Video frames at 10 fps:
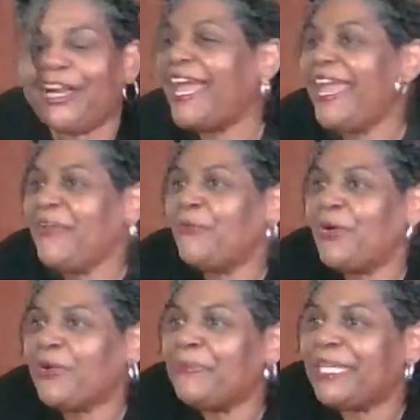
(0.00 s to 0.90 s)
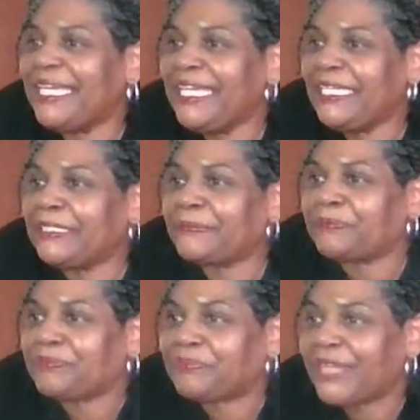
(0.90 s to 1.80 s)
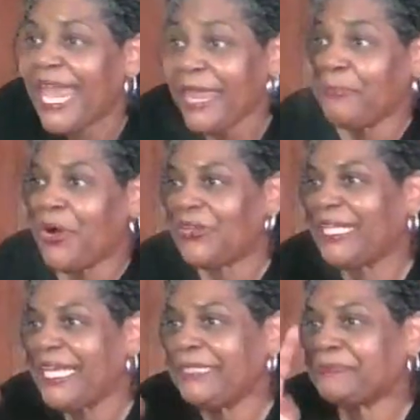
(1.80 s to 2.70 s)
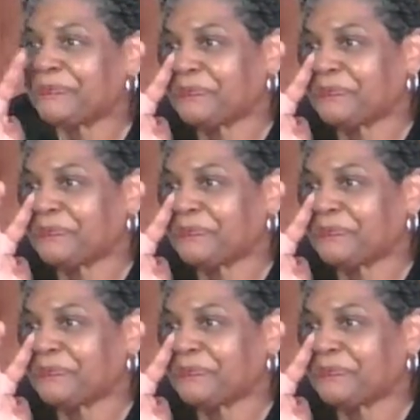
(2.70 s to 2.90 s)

Hey, welcome in. Hey, Paulette.